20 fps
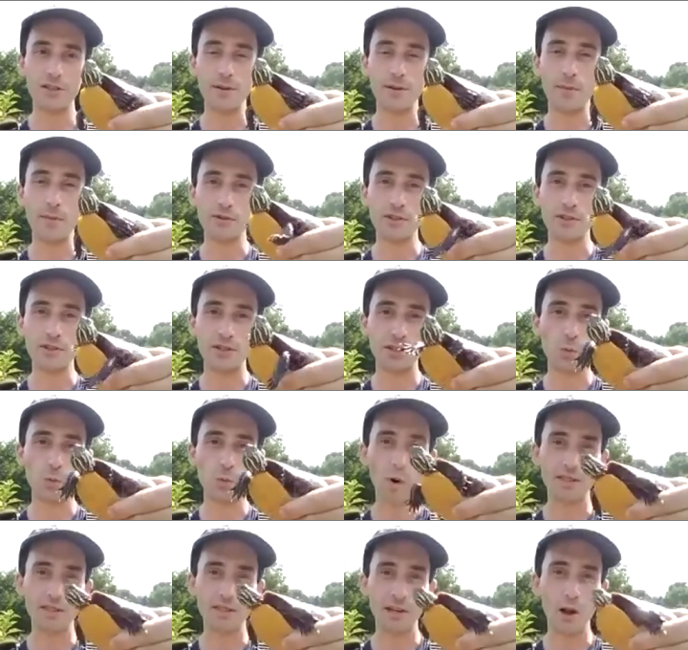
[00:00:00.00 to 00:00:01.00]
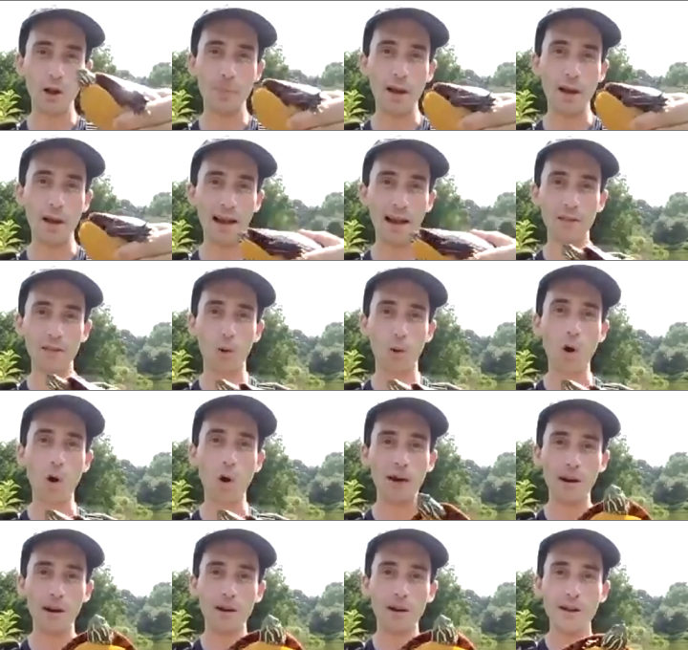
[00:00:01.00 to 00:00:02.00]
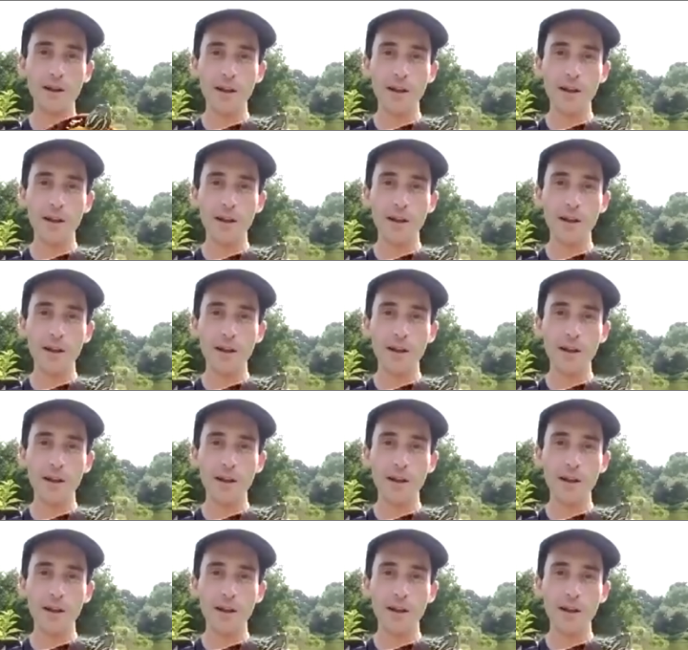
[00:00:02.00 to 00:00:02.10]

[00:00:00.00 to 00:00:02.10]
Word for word: She mostly just wants to go back in the water.